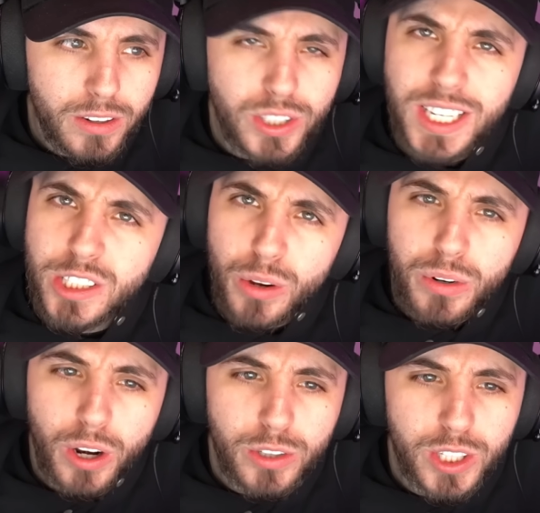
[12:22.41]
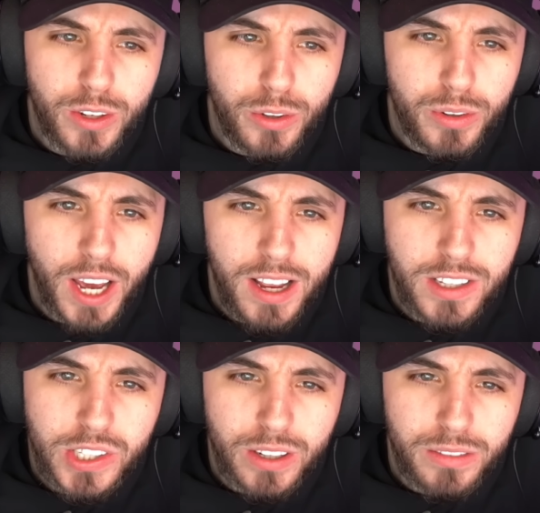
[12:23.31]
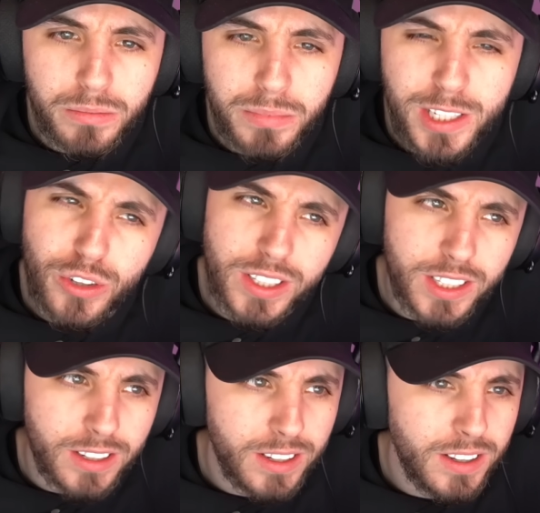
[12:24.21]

because they're so close to the UK and Interesting.